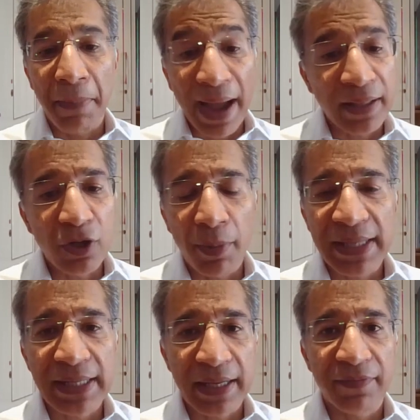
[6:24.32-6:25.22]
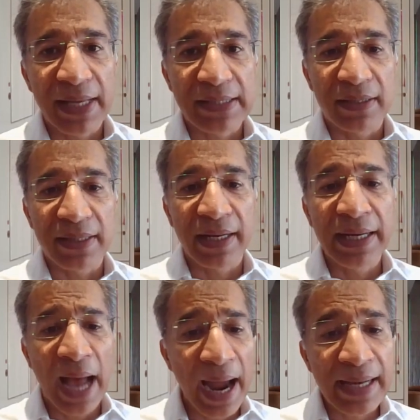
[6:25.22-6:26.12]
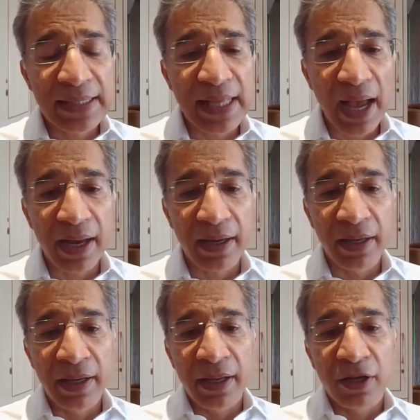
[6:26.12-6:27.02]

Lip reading: by the domestic investors. And in hindsight,